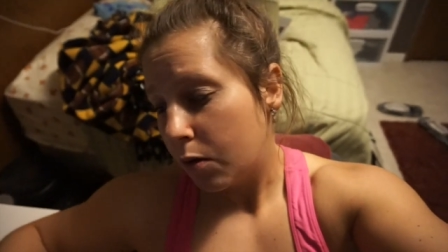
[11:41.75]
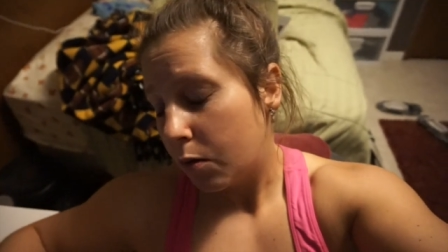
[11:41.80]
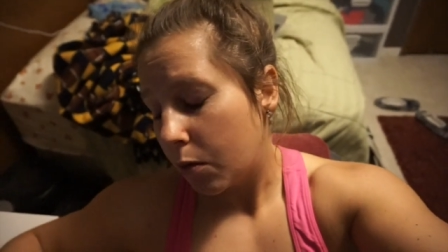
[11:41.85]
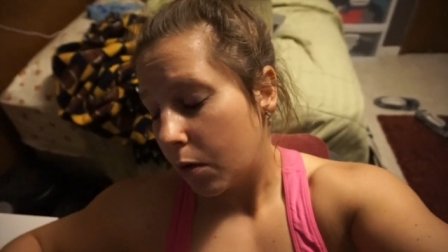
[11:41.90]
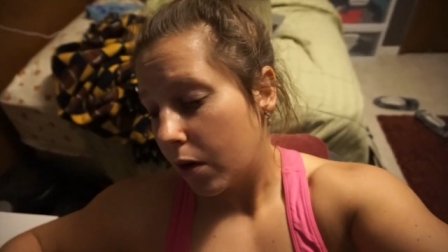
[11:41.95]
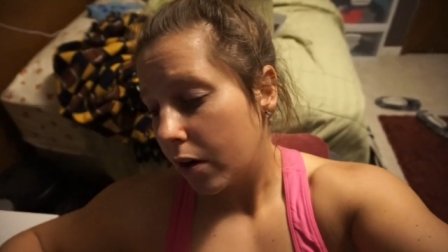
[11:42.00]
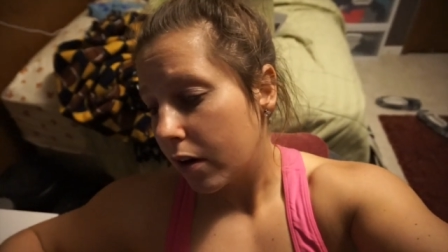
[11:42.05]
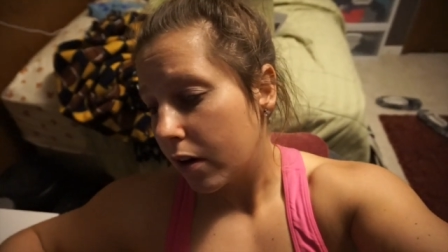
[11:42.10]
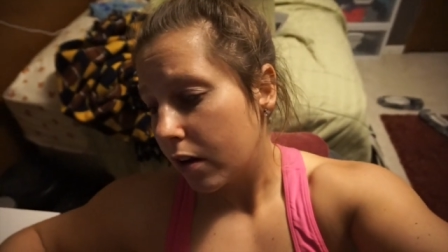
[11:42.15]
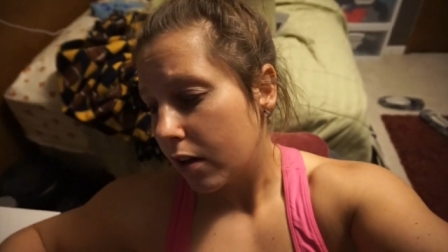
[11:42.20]

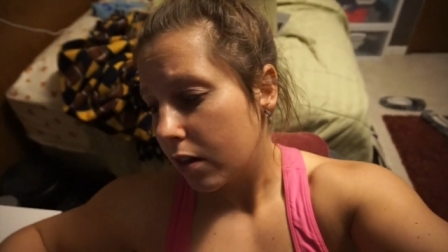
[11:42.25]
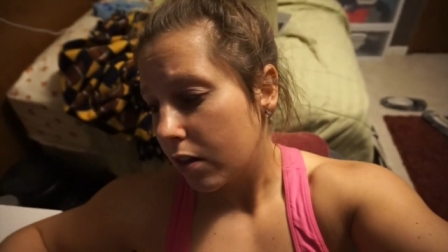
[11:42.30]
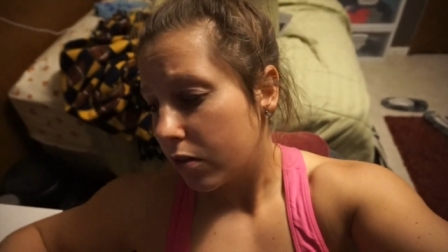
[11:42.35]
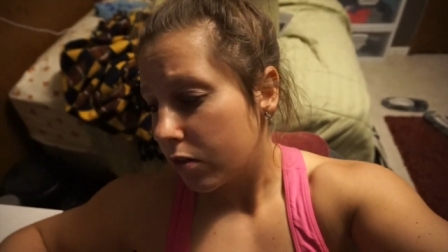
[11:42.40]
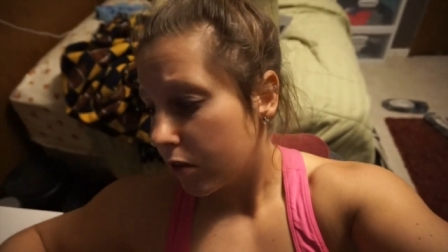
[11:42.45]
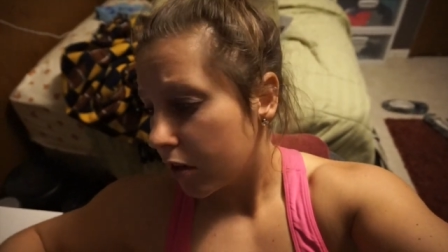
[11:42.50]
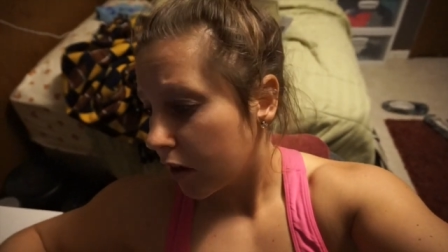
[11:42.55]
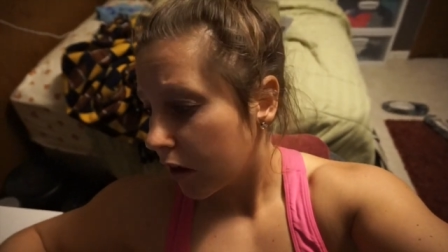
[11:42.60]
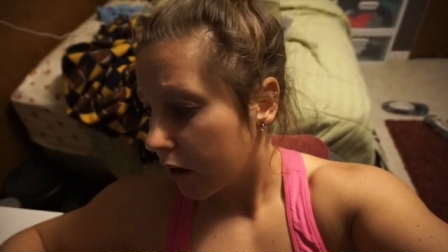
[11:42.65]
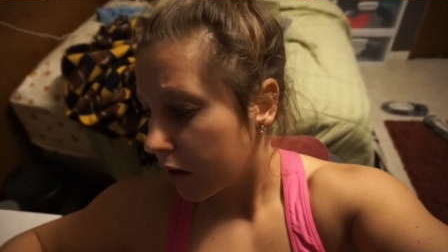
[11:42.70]
wanted to hit
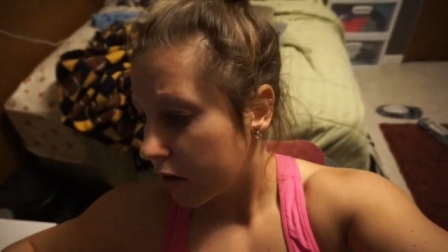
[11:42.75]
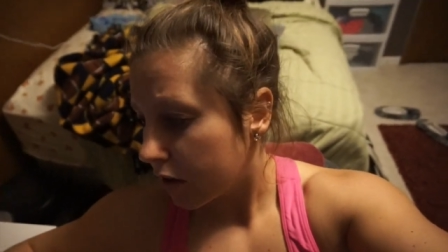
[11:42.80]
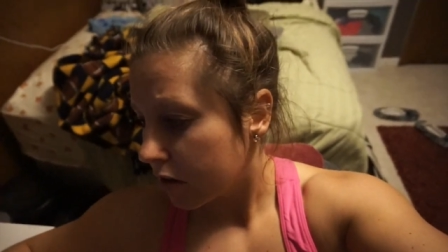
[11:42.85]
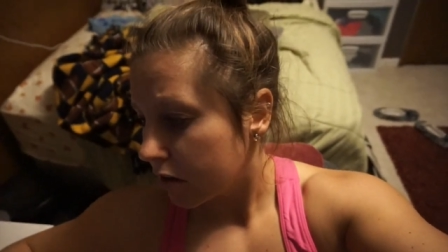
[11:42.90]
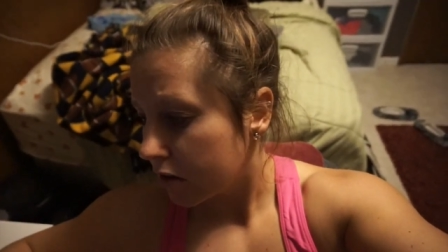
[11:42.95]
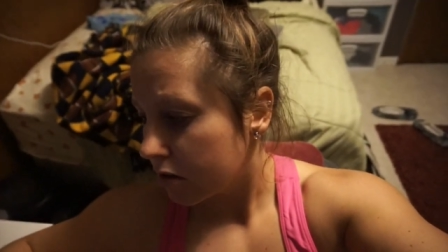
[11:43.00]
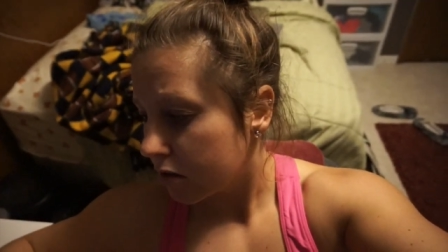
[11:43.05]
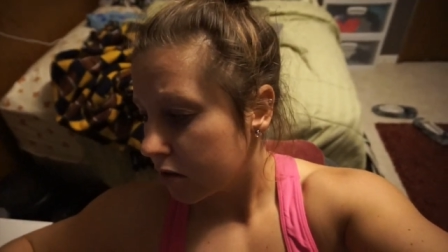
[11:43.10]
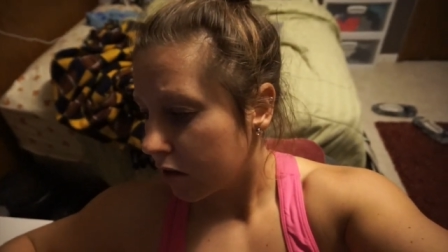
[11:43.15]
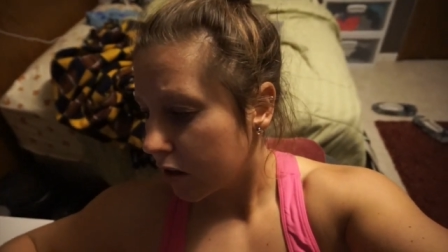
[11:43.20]
three
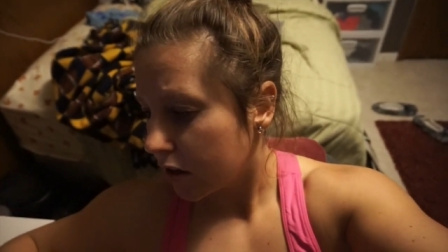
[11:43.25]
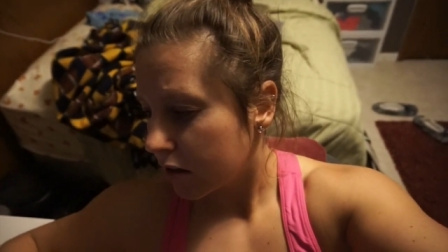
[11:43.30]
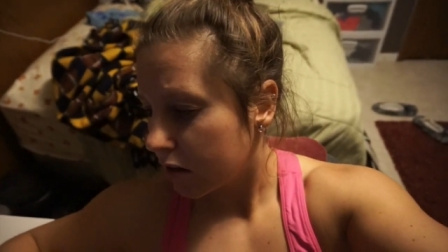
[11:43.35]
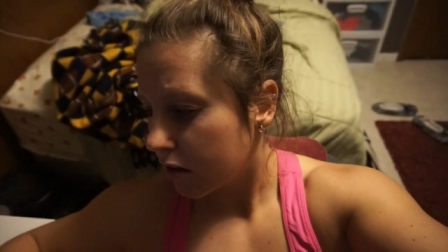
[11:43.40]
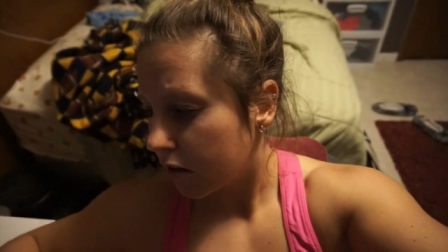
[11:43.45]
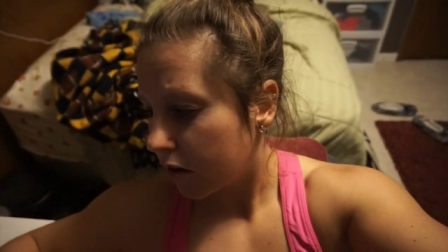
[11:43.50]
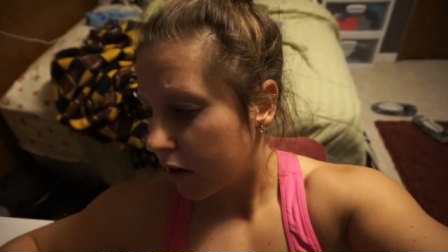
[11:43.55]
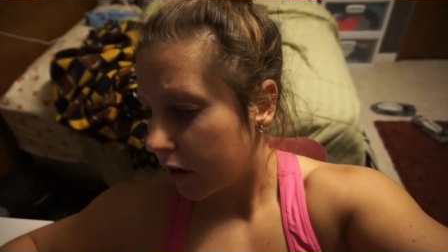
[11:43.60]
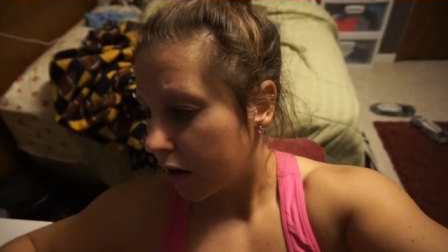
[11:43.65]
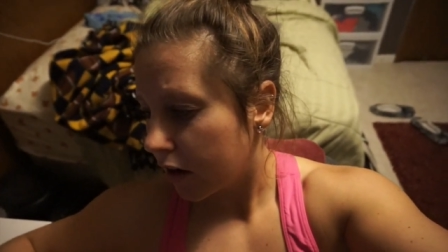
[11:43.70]
hundred, so that's
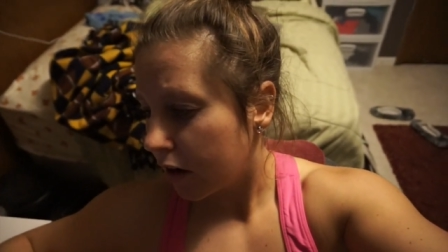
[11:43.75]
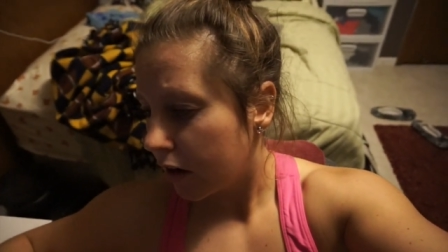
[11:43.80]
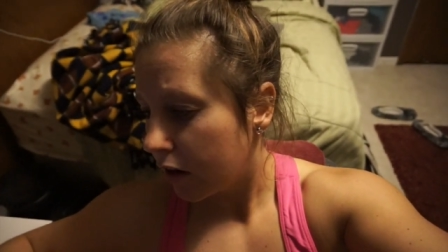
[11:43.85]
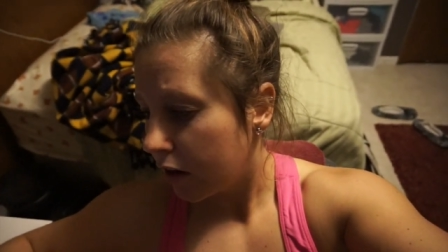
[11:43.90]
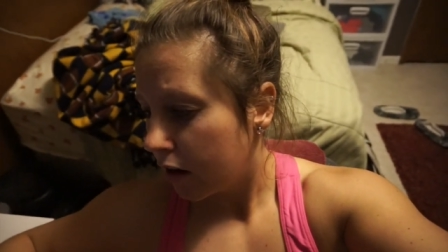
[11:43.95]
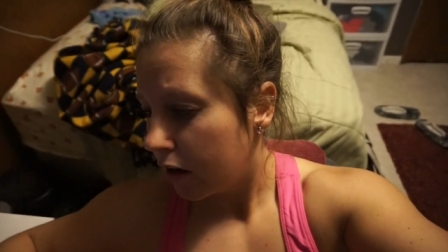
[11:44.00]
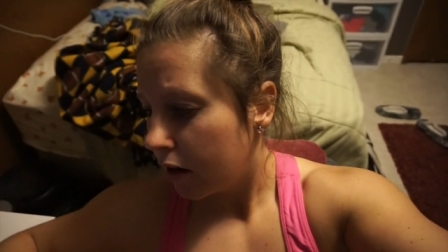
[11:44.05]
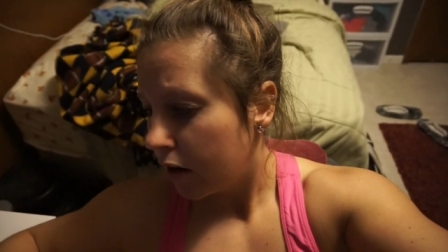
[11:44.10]
alright.